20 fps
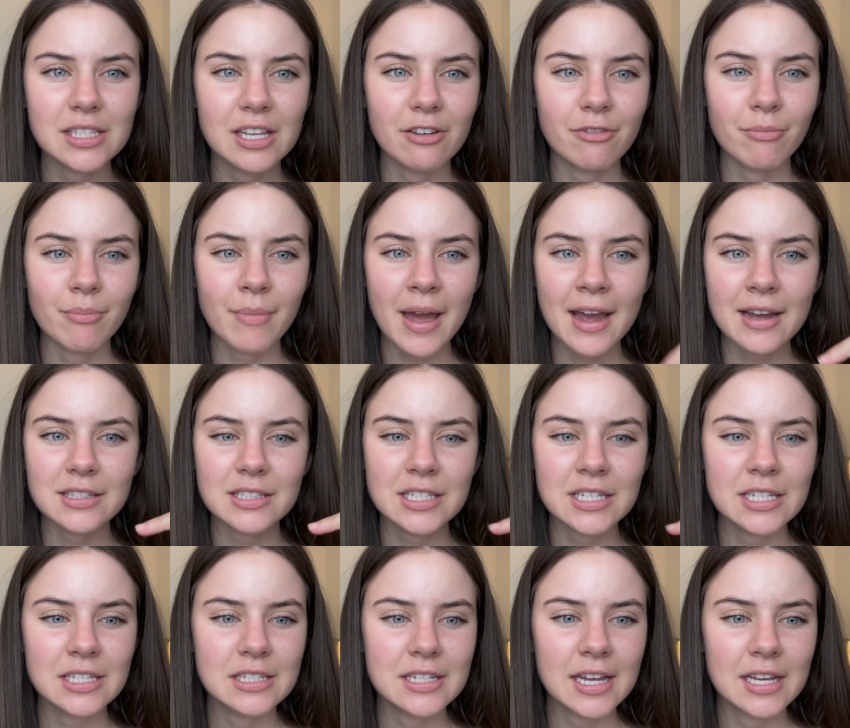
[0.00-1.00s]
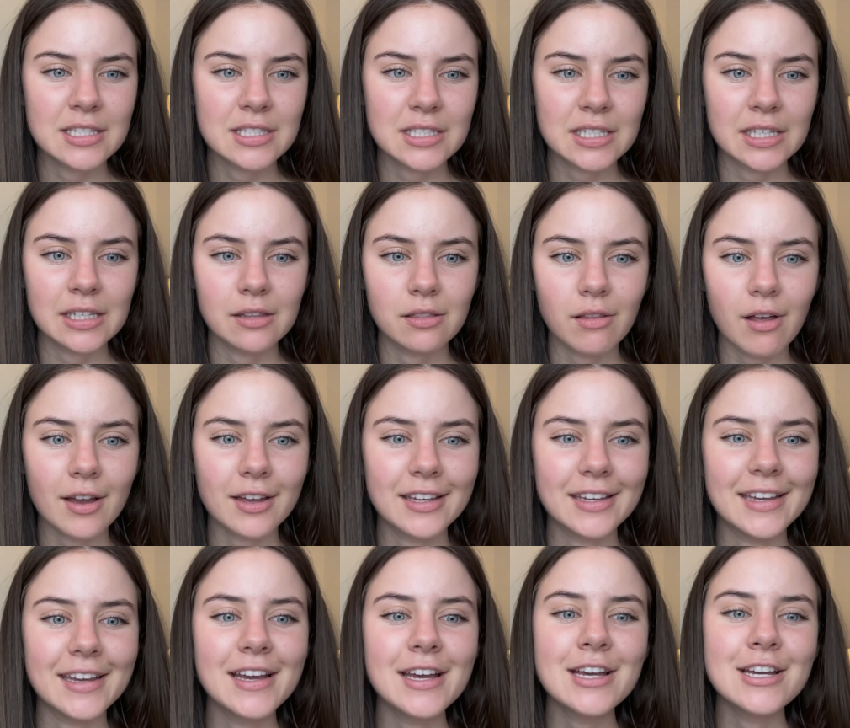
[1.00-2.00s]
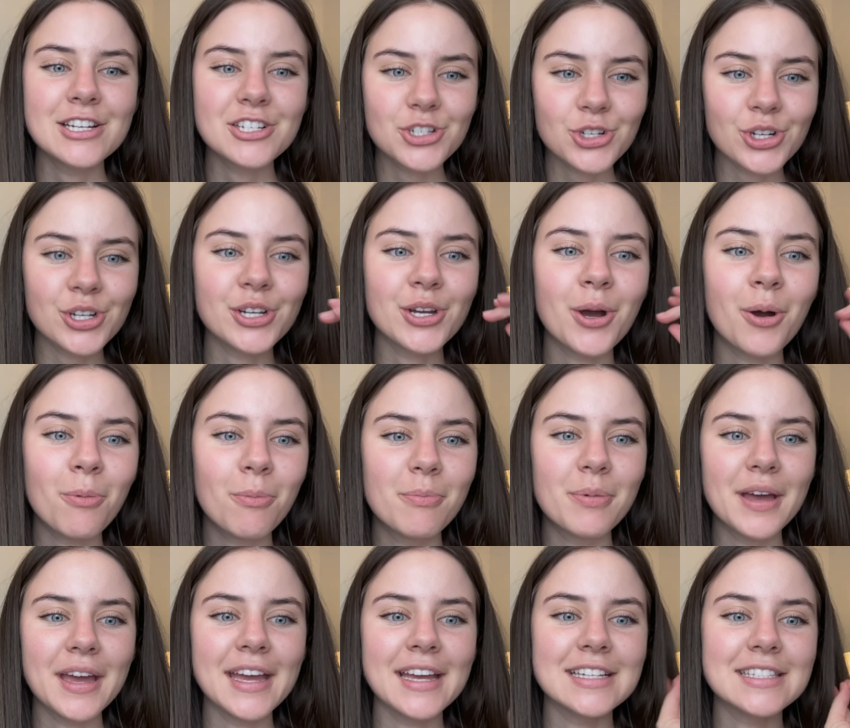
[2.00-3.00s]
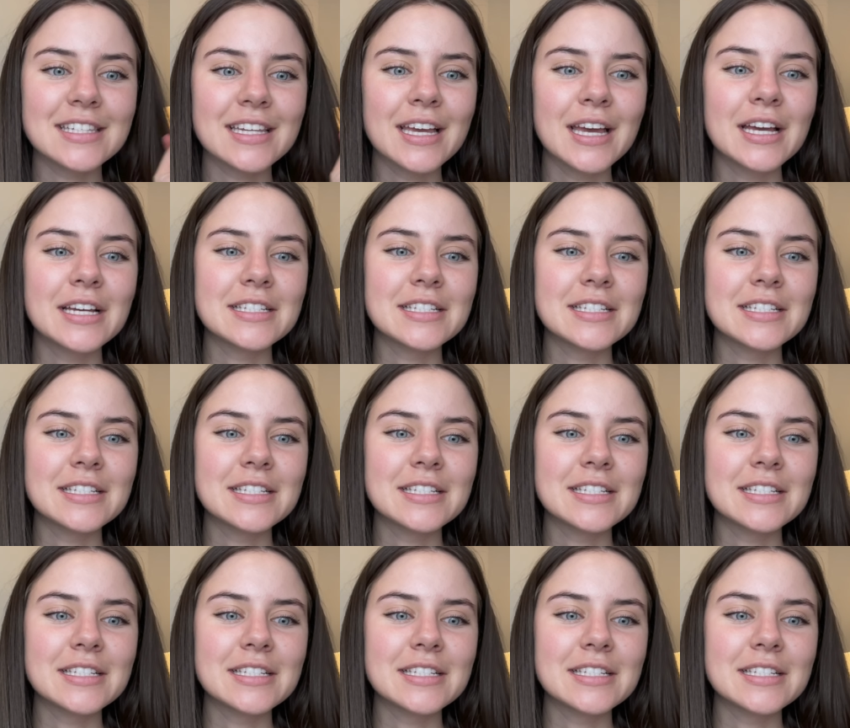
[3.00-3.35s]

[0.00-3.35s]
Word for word: They have Maxi, DECI, Lucky, Trio, Base,